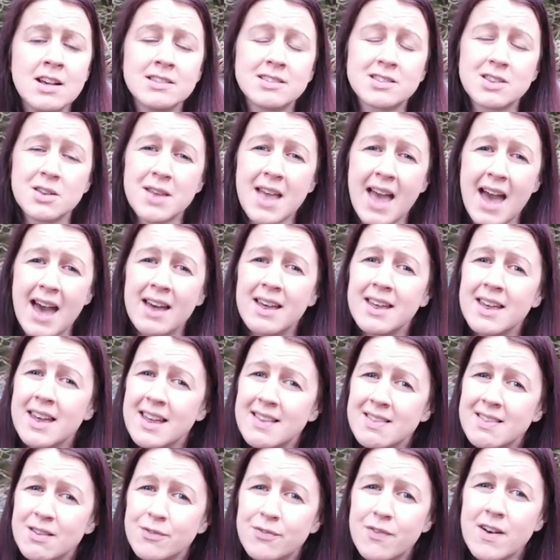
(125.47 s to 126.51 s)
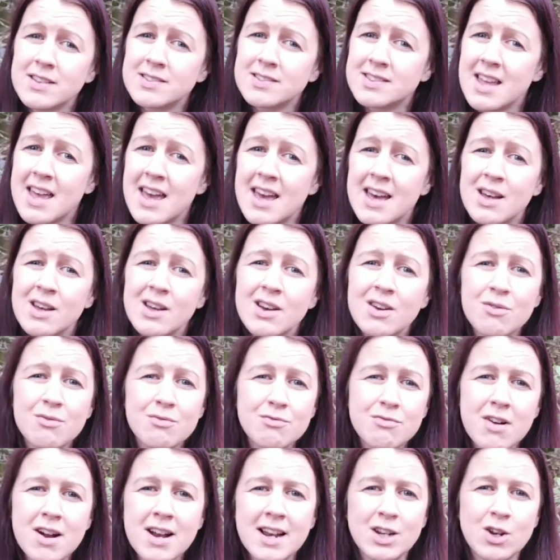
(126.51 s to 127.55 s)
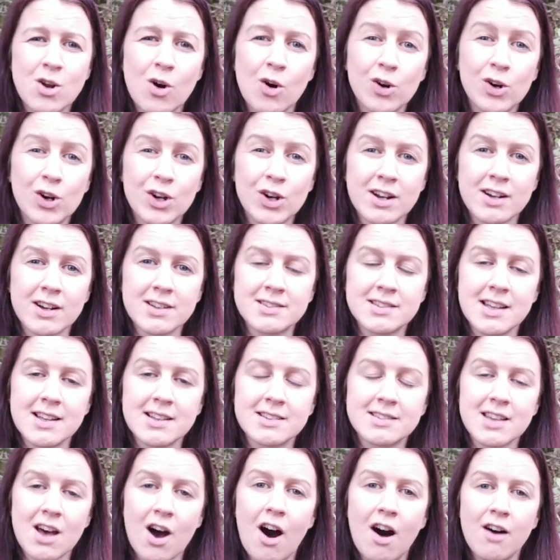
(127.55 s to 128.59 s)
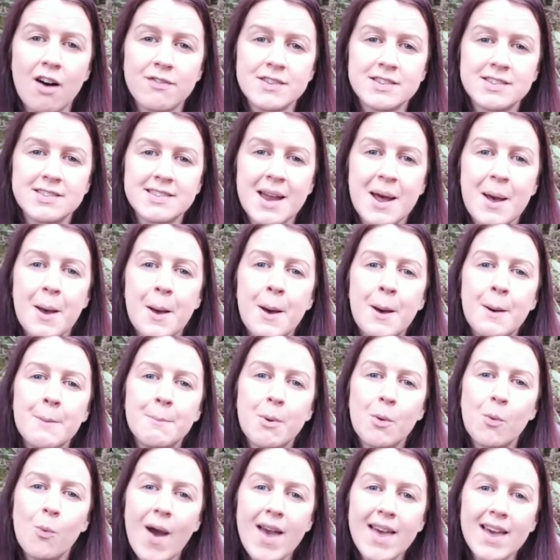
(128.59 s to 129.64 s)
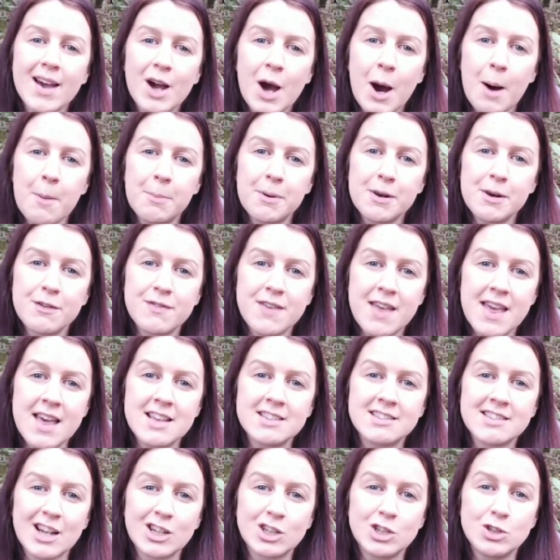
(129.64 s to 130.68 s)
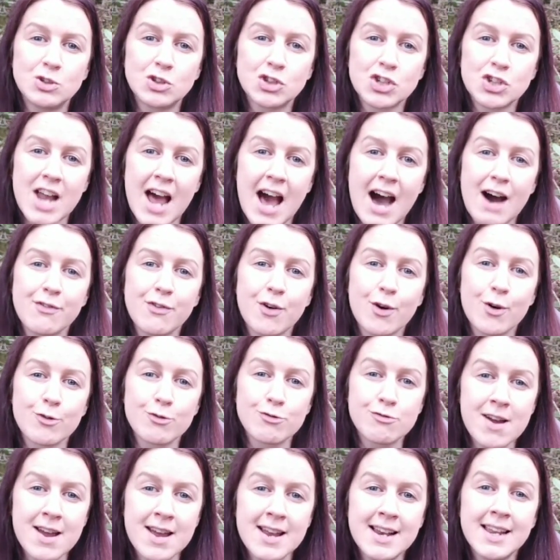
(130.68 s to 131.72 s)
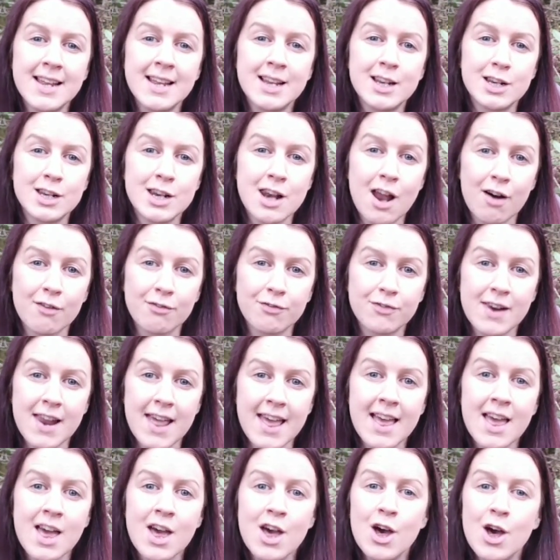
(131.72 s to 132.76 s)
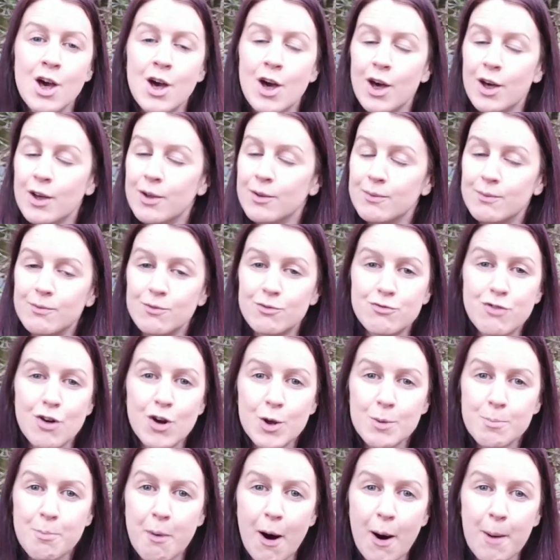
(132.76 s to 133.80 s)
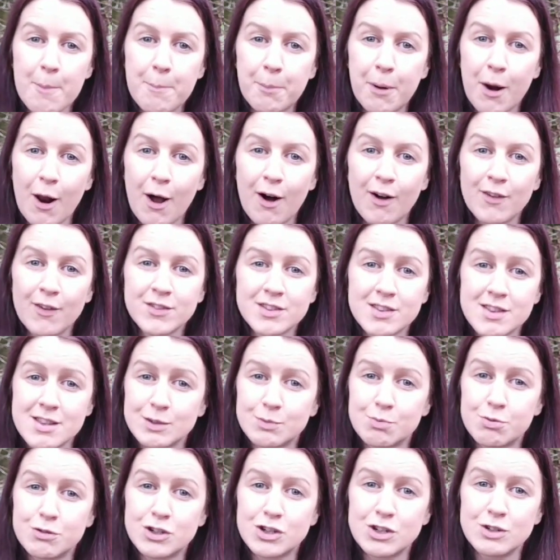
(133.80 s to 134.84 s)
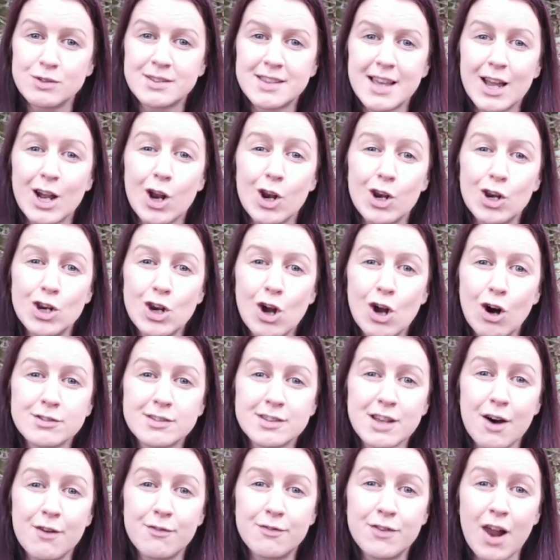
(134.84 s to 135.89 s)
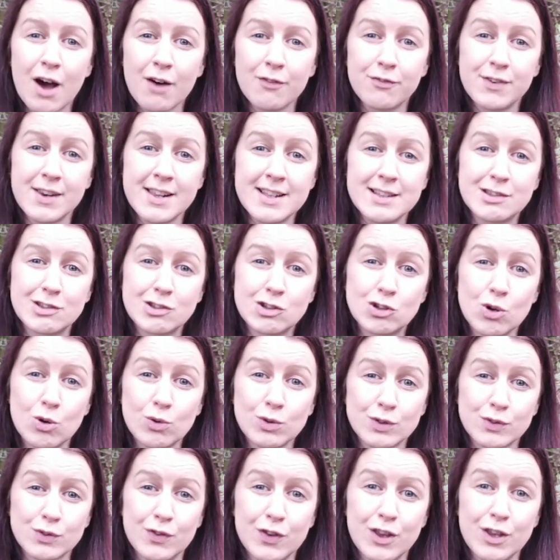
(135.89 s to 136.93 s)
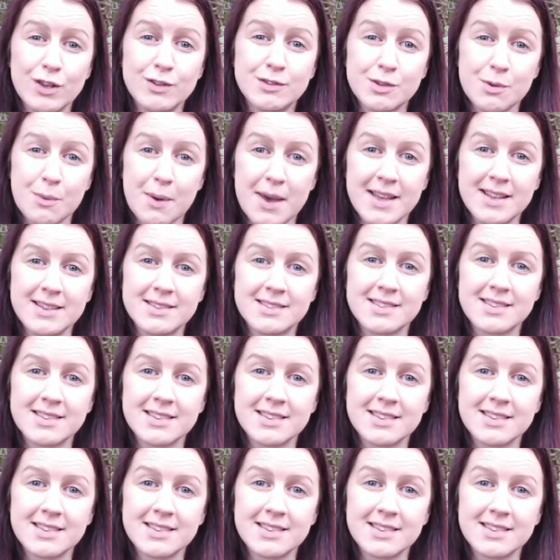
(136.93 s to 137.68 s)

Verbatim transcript: So yeah, in the first year, really not a good idea to harvest it, but wait a couple of years and you should have a really lovely rhubarb plant that's producing lots of lovely stalks for you to eat.